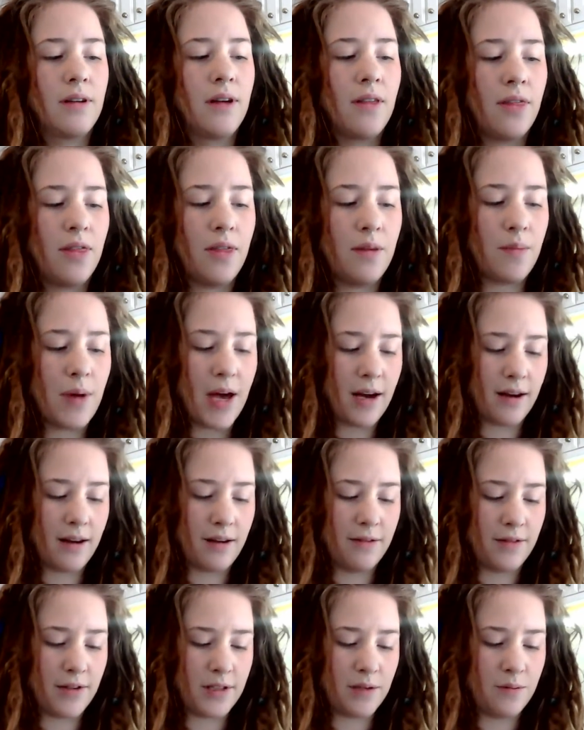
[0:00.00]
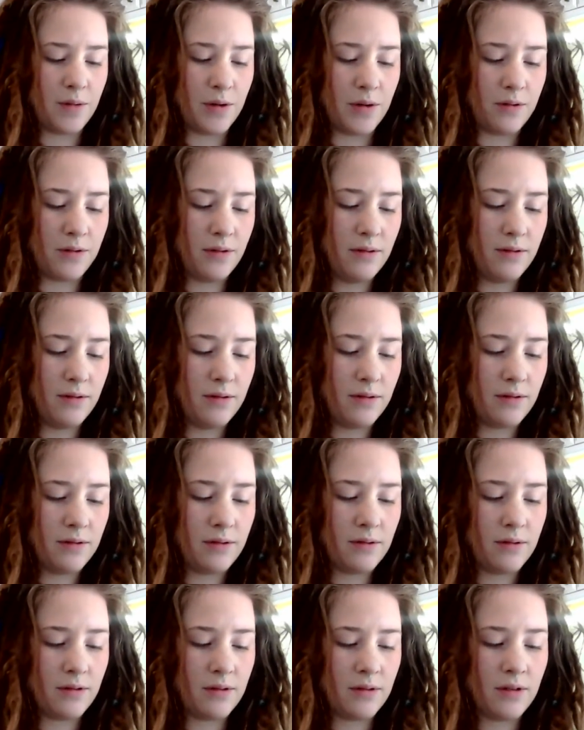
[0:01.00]
the back of a spoon
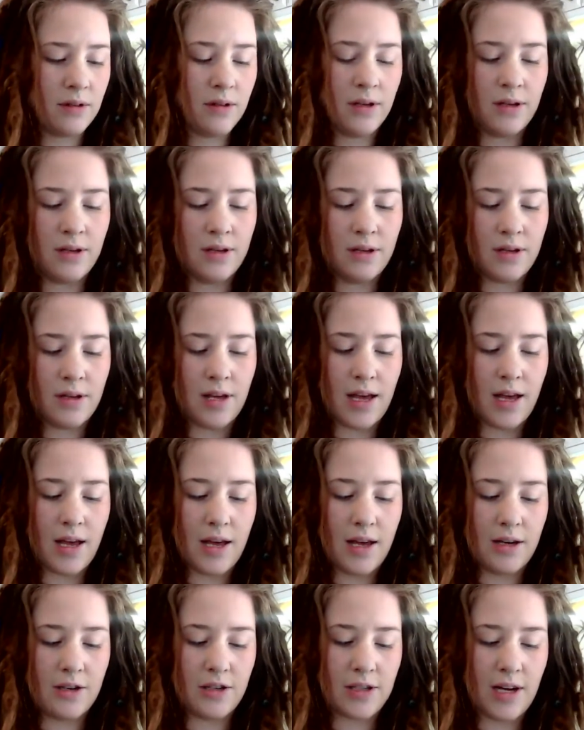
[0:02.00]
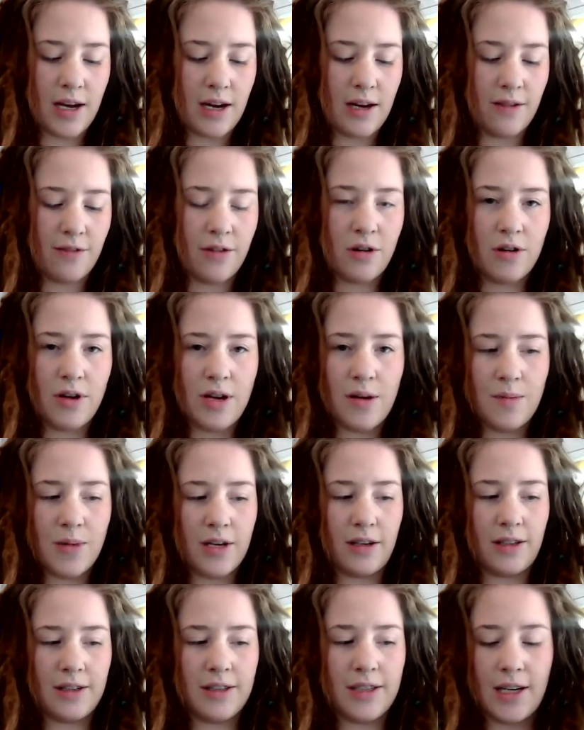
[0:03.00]
and just kind of cream it
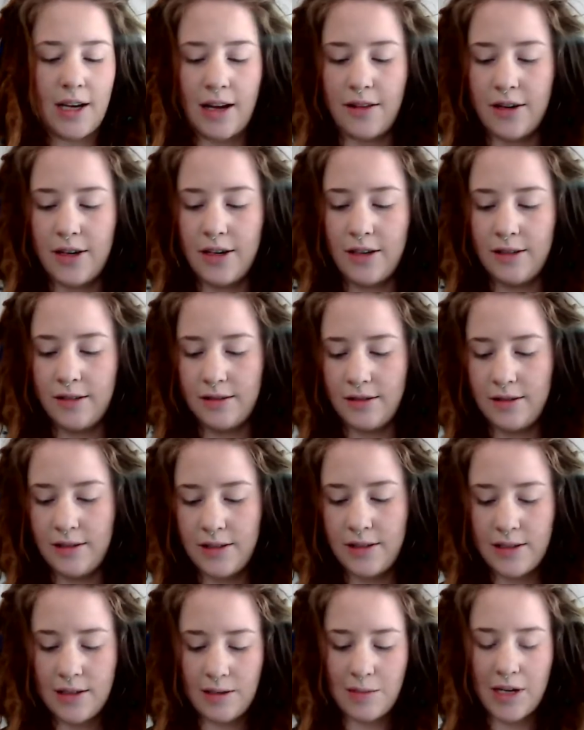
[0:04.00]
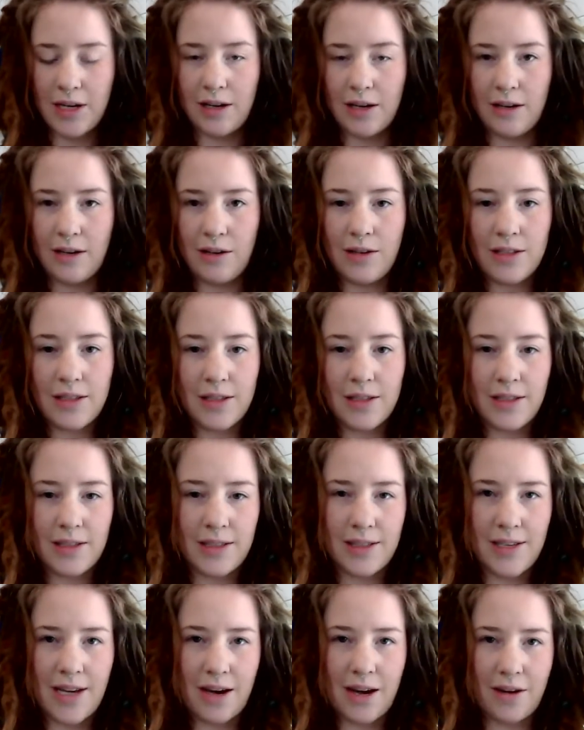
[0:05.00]
all together. I'm not going to do this because
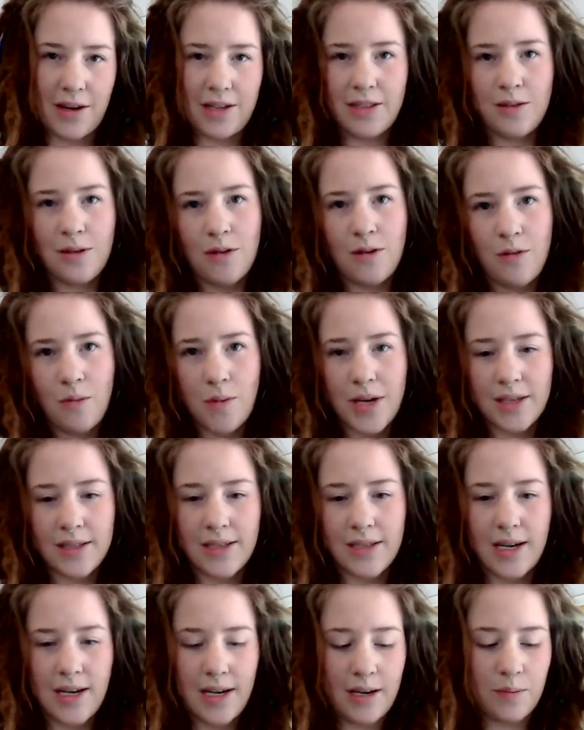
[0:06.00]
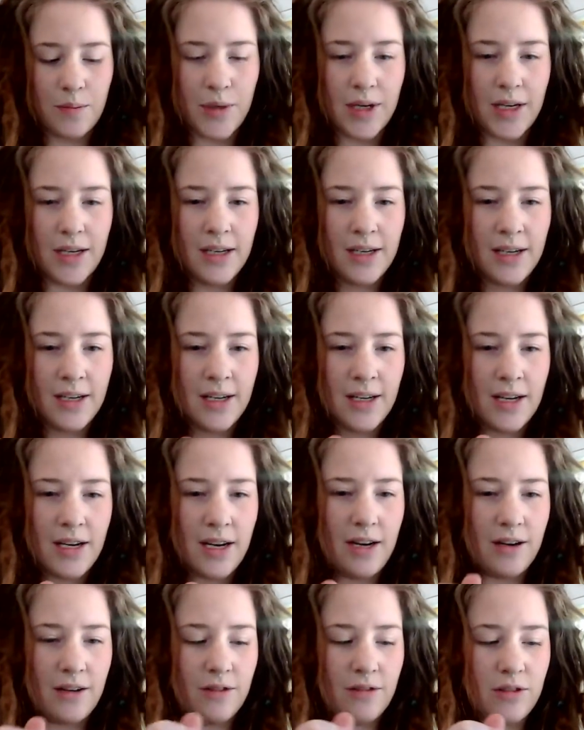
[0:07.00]
this now has toothpaste on it, but
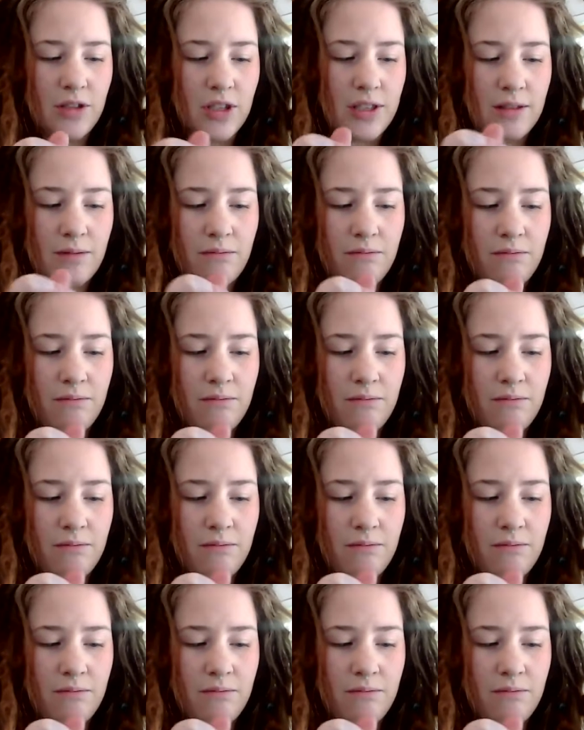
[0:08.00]
just